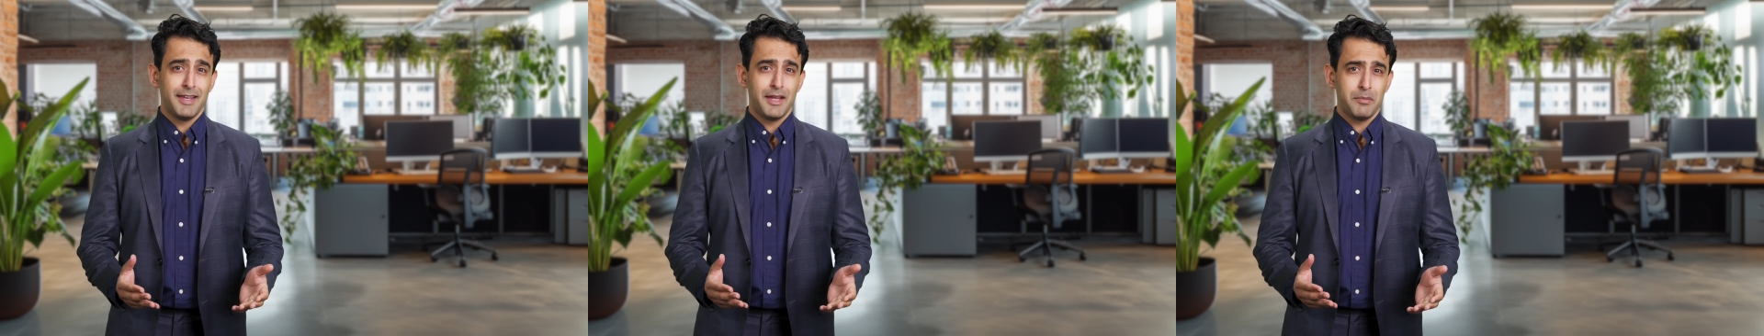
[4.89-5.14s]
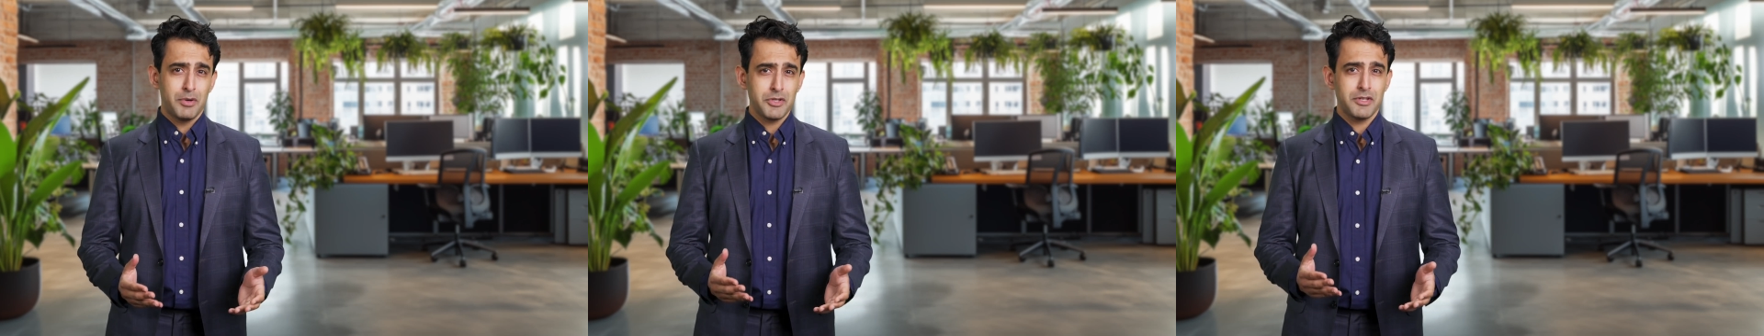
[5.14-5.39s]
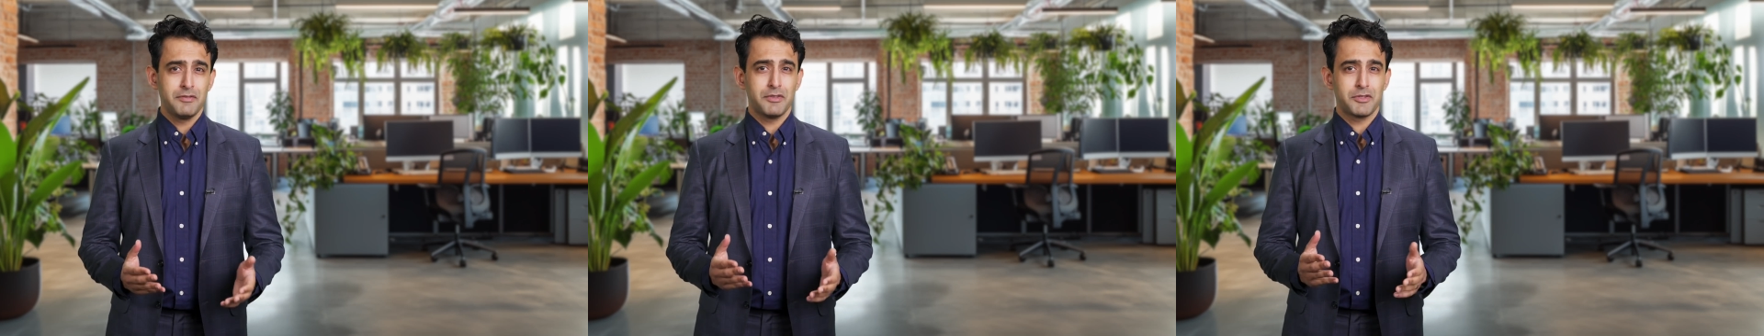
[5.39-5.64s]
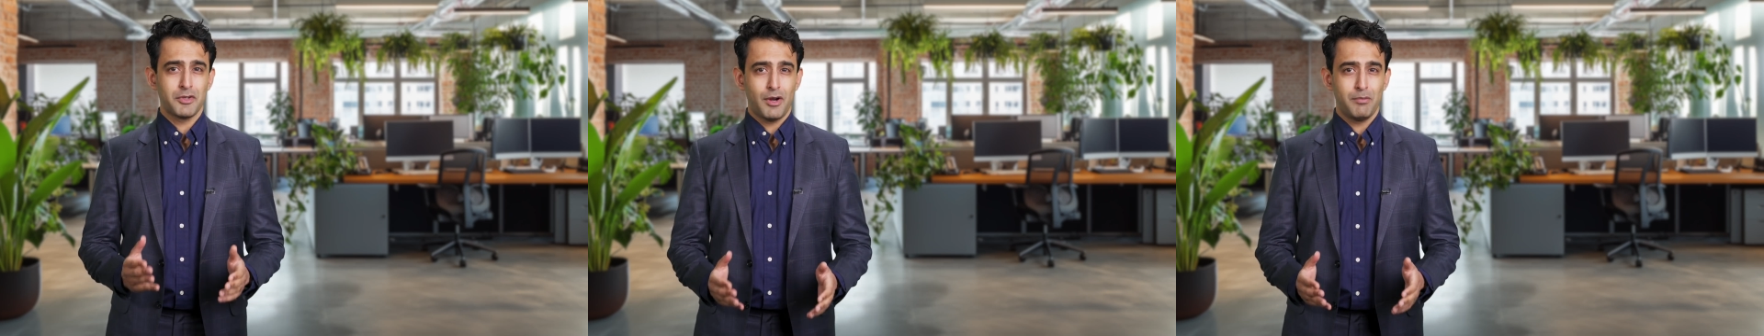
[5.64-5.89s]
and pushing for
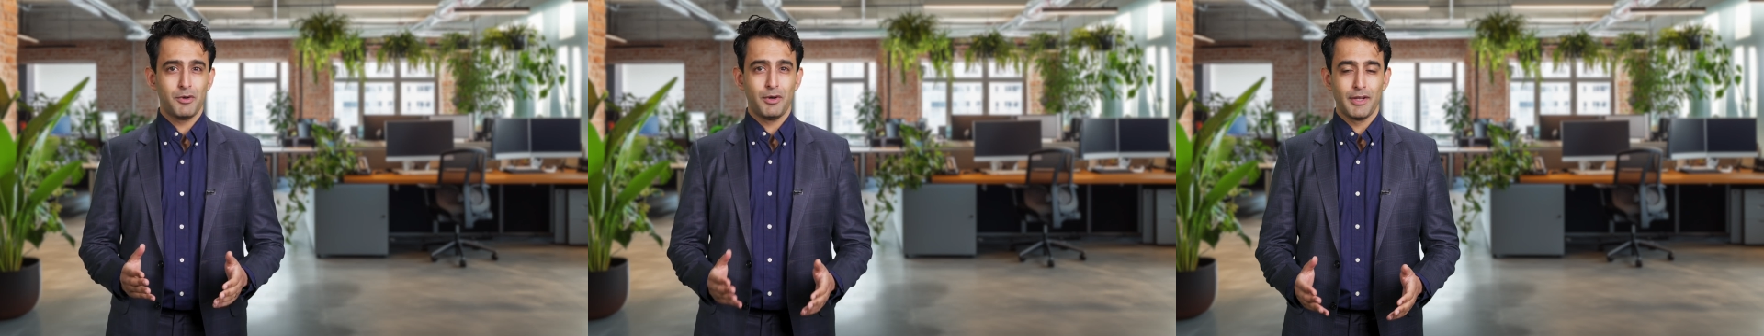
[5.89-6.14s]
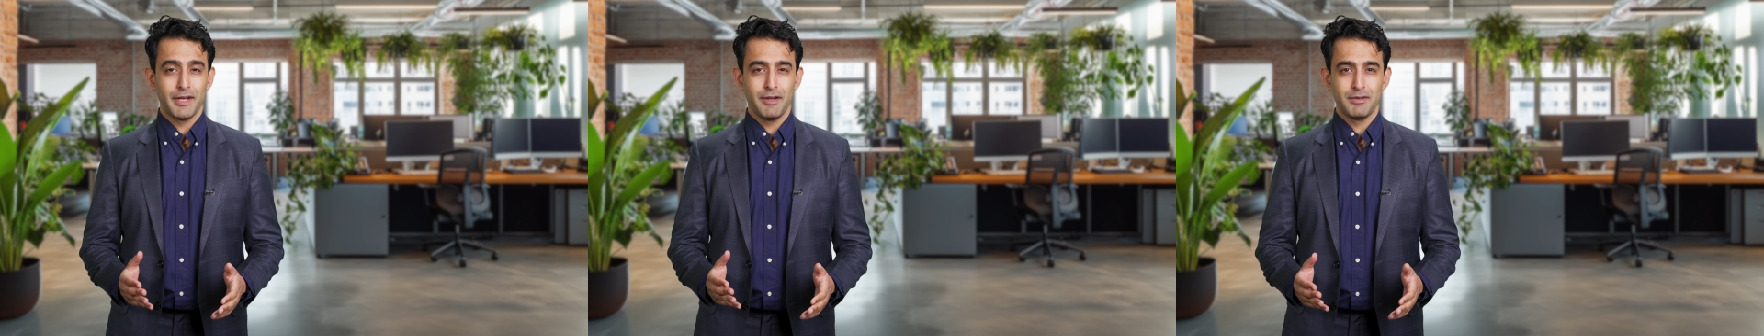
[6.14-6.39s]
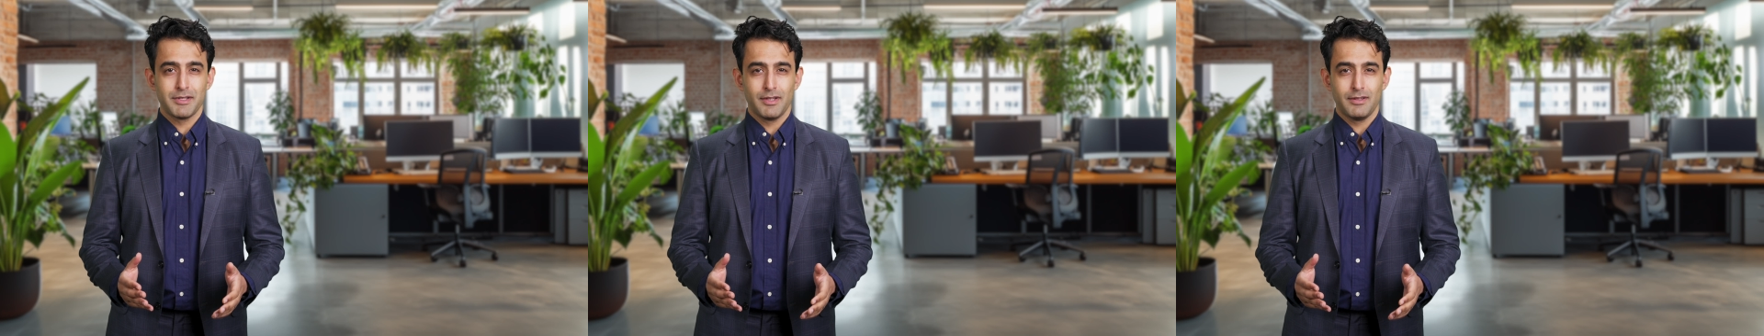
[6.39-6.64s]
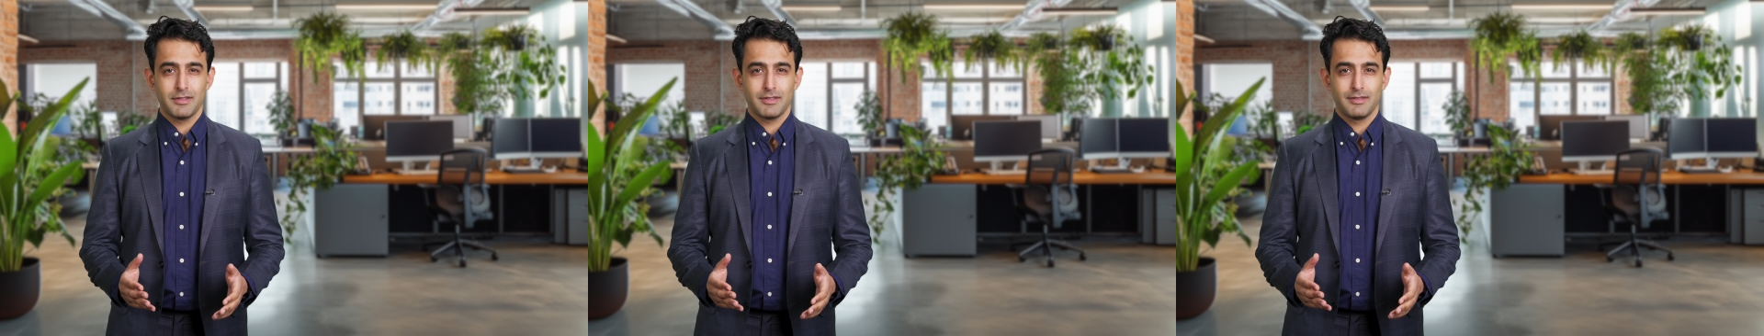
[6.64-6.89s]
top quality
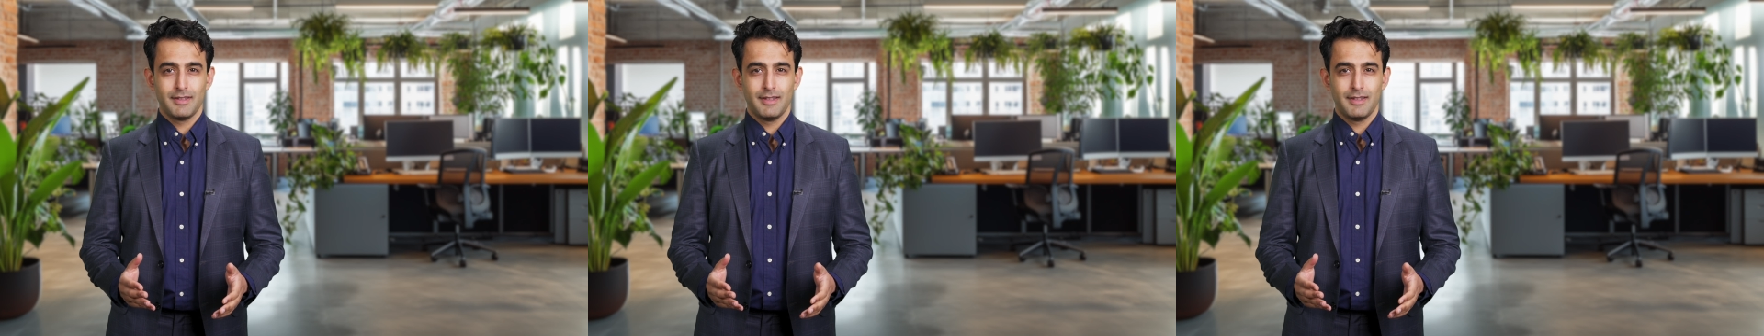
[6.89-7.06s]
results.